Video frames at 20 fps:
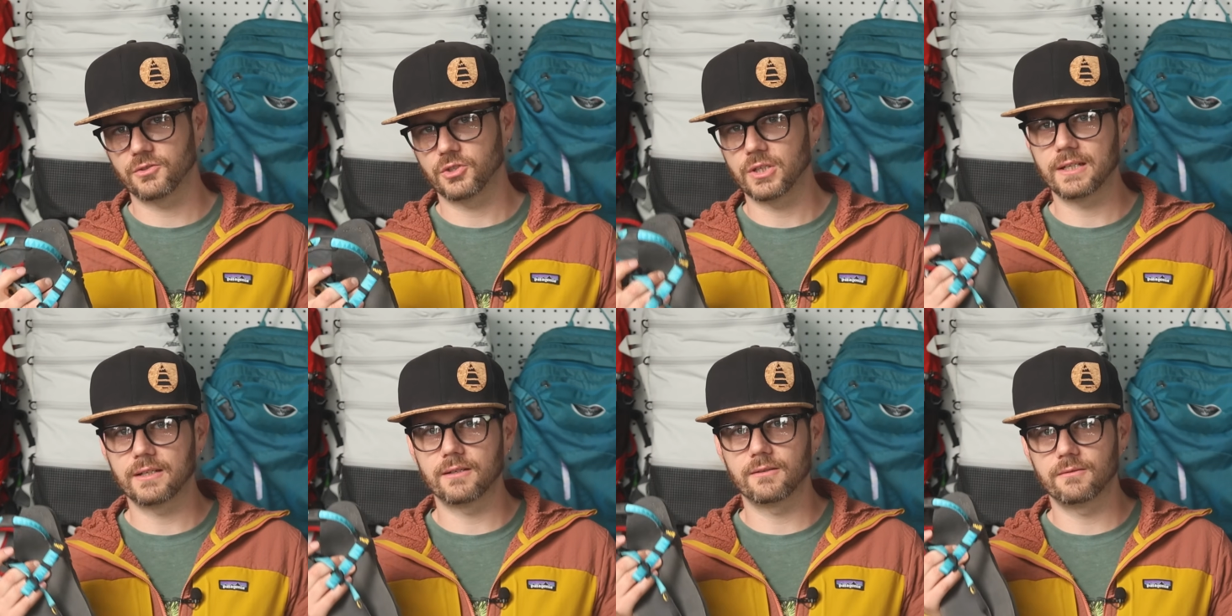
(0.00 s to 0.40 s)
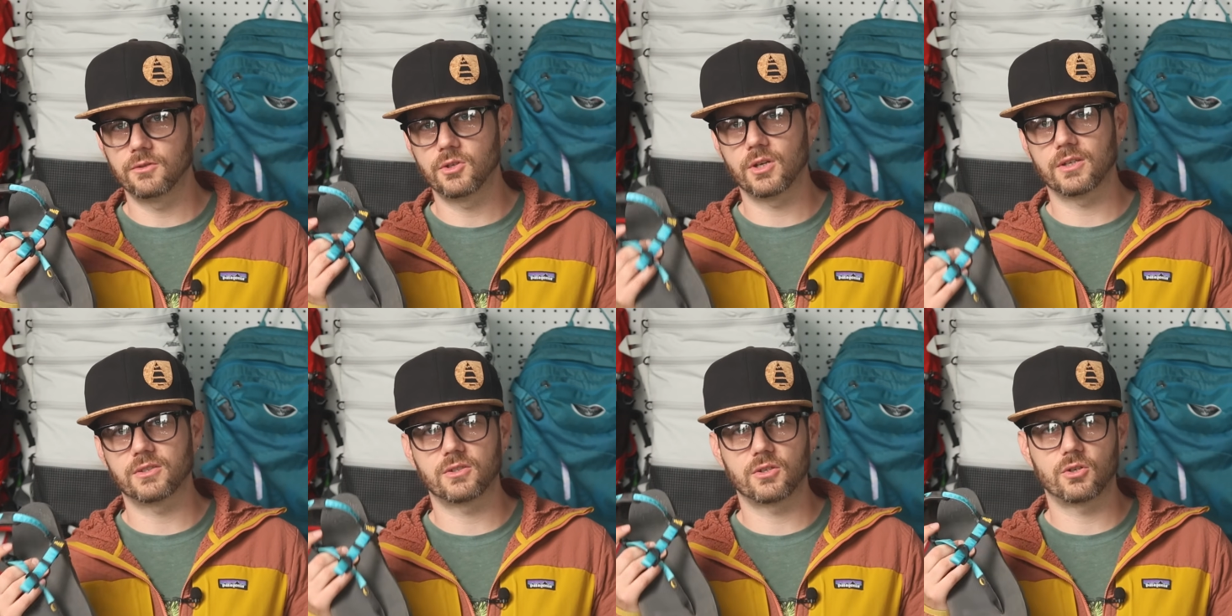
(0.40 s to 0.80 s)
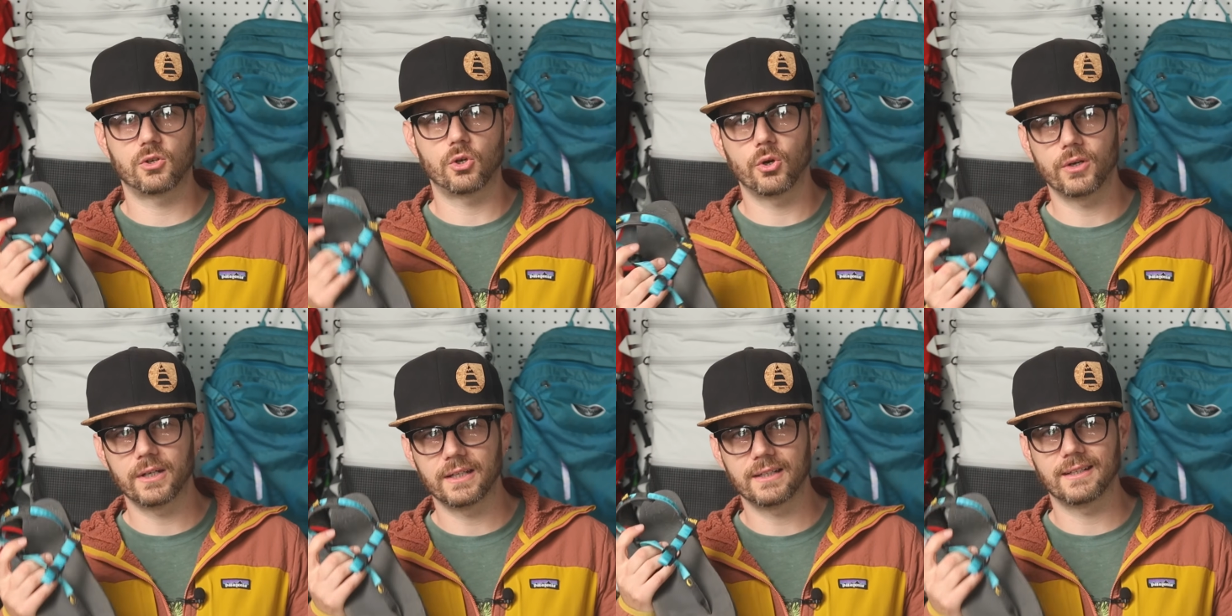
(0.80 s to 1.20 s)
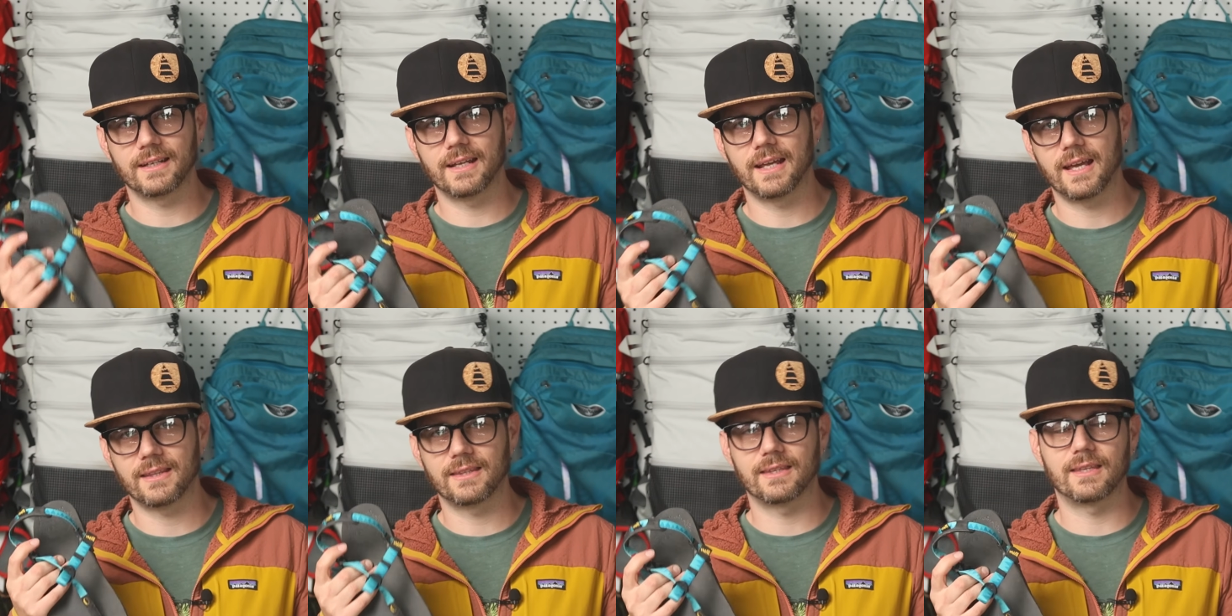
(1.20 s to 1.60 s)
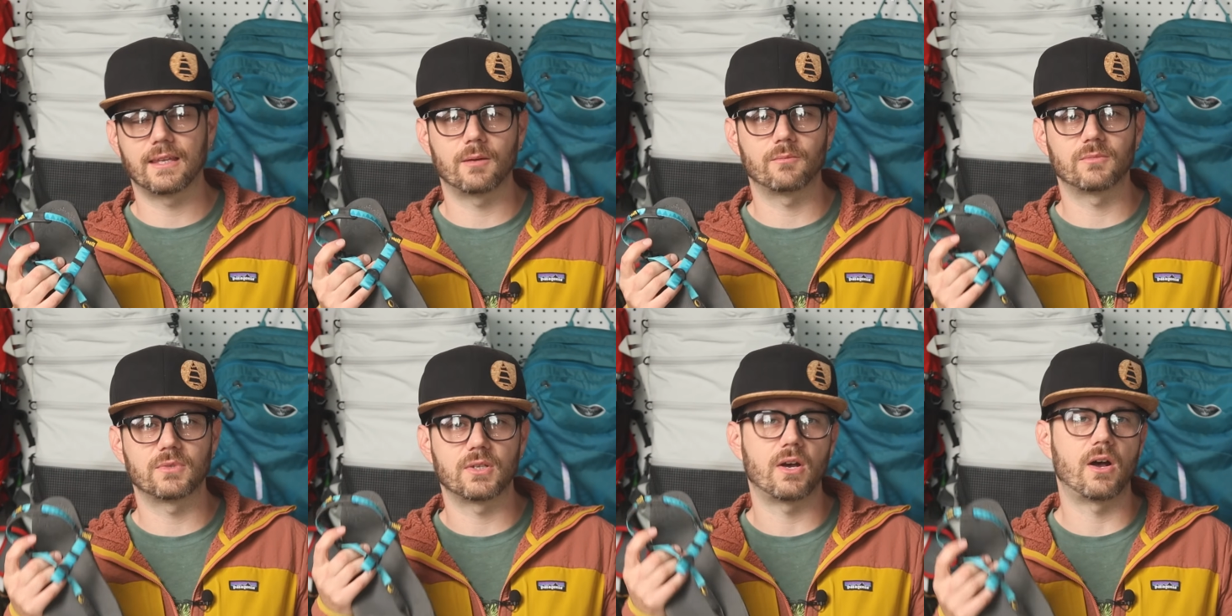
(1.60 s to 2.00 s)
She just couldn't get
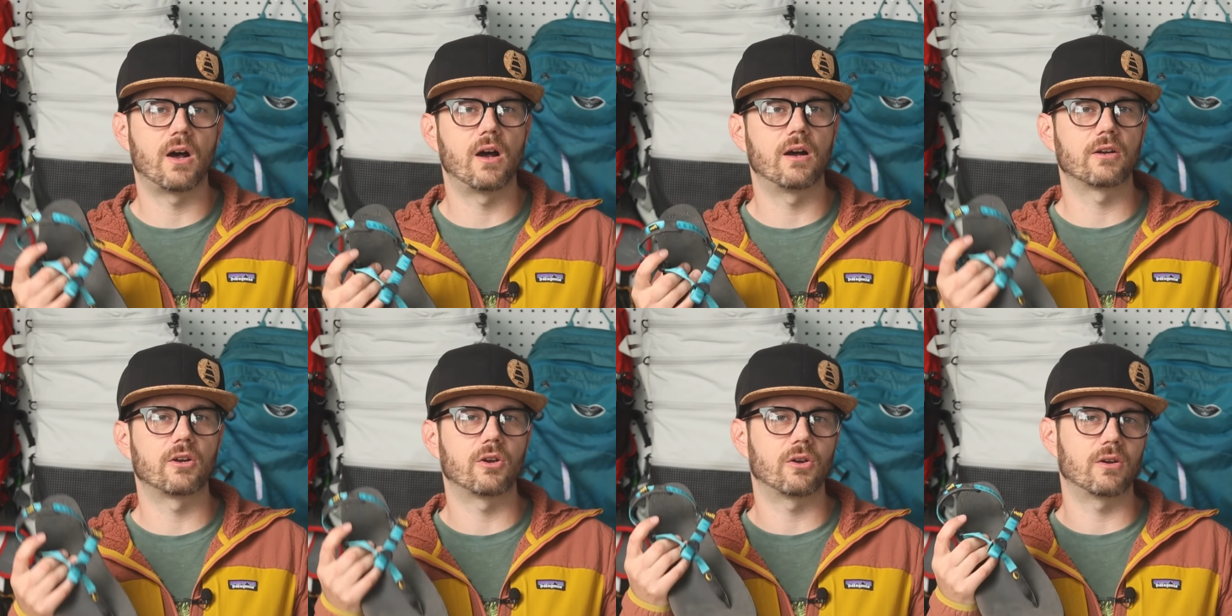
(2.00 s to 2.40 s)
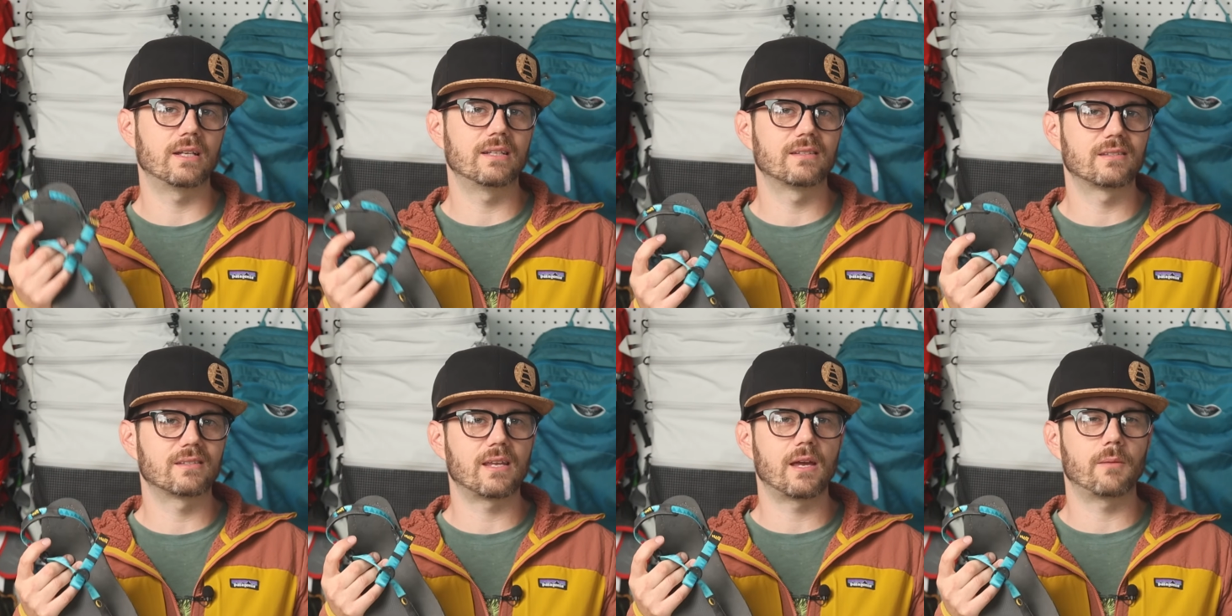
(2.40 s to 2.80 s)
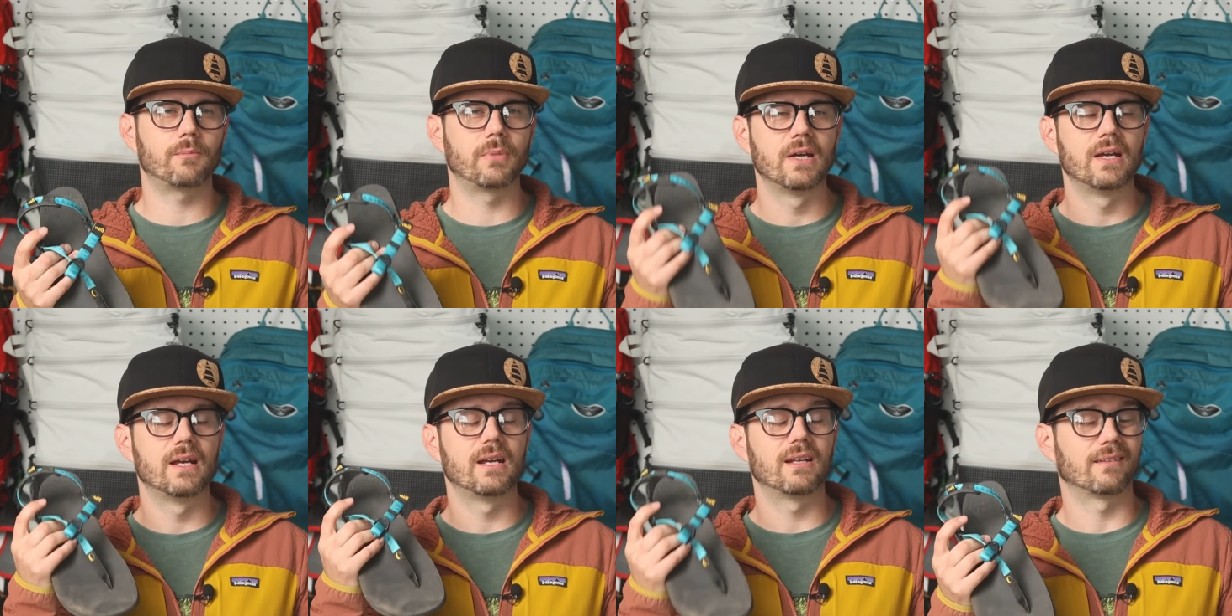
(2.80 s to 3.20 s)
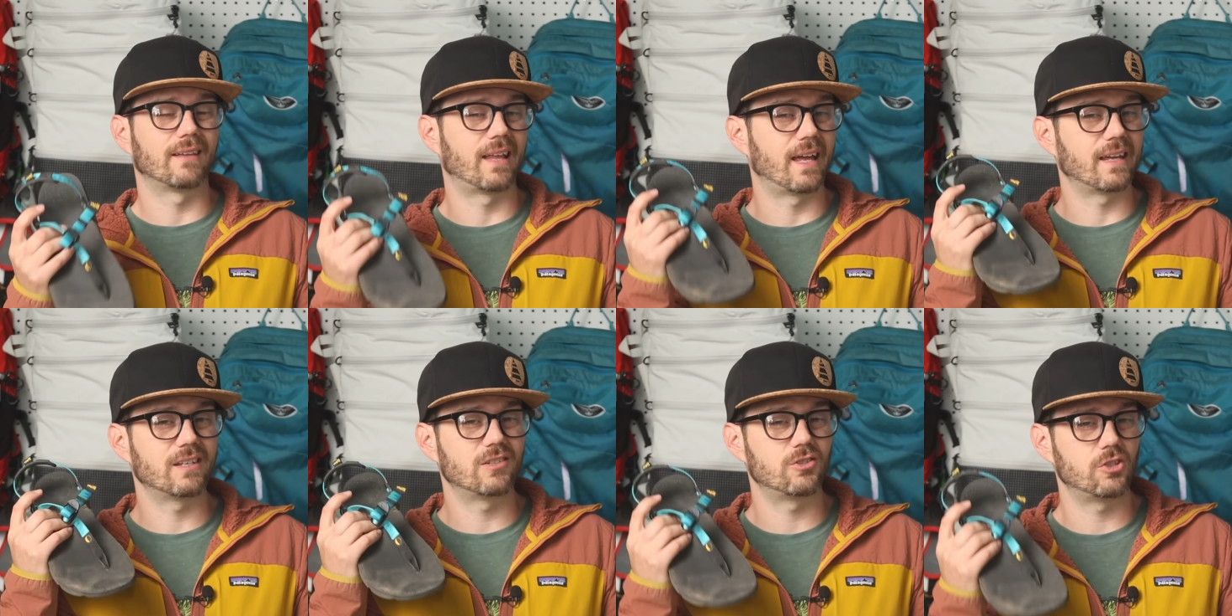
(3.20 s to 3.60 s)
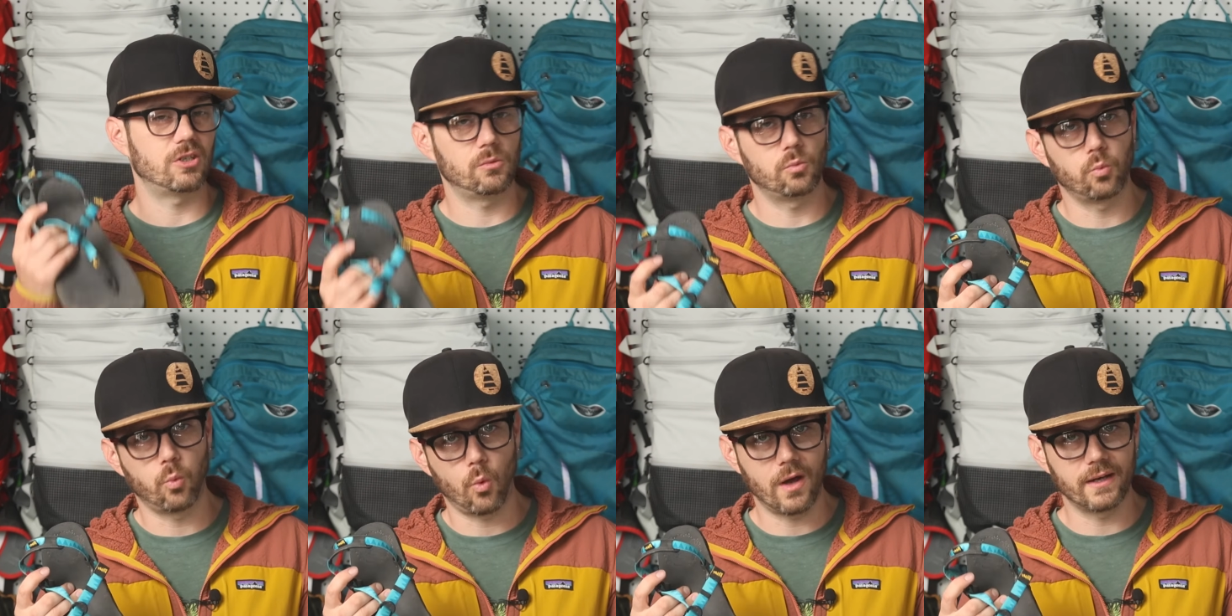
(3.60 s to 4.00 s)
them to hug her instep like
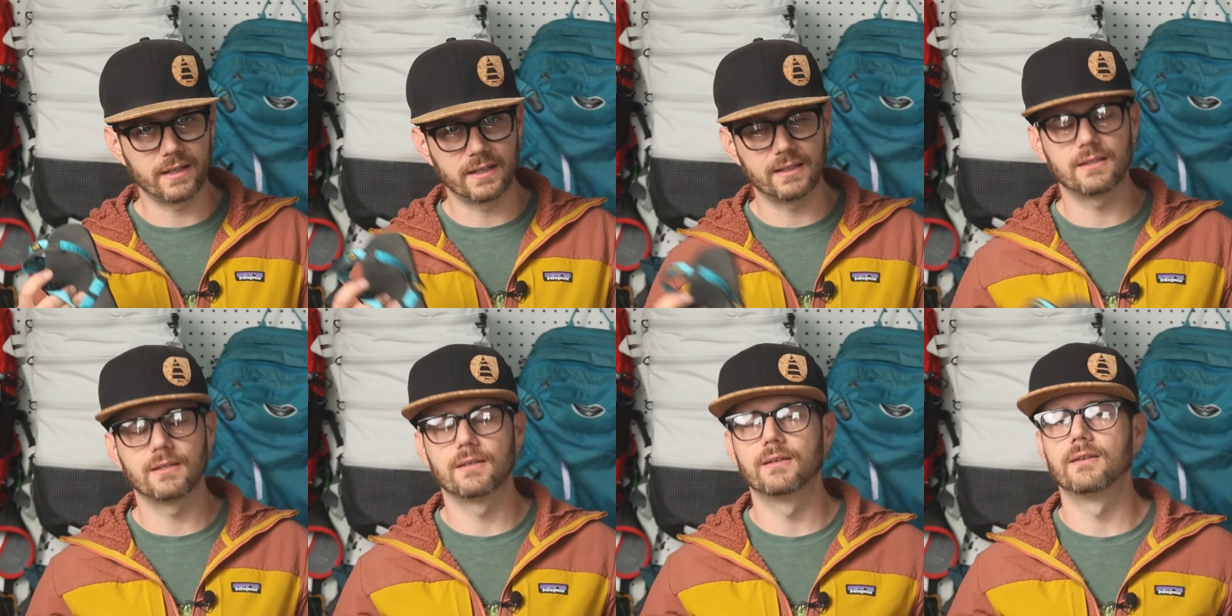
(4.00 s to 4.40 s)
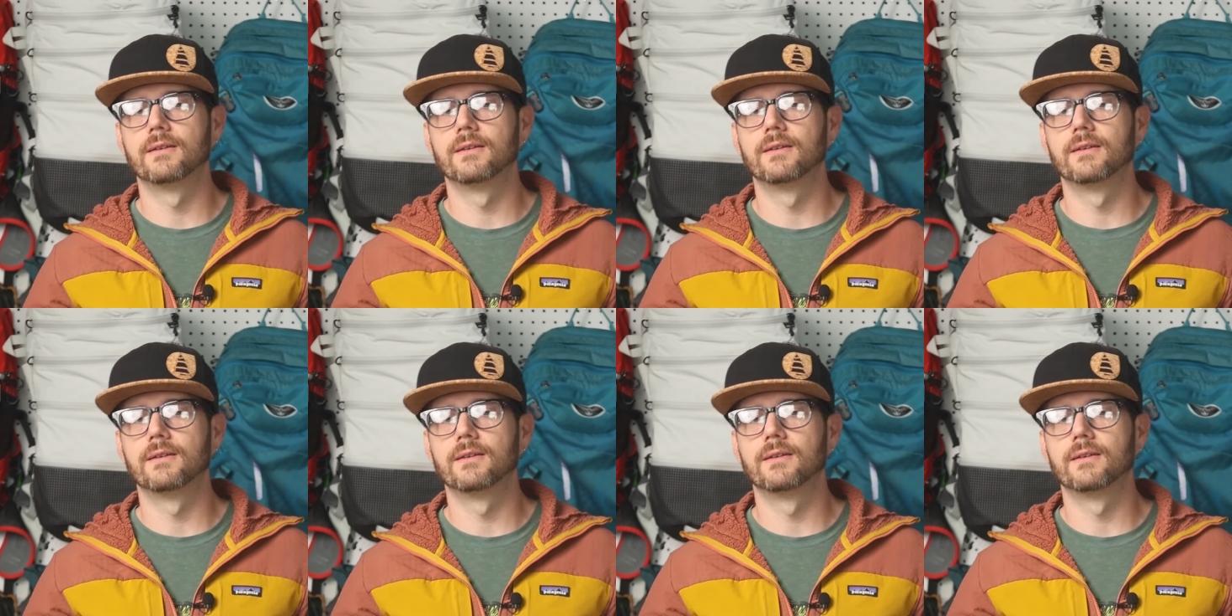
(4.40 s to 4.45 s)
she wanted.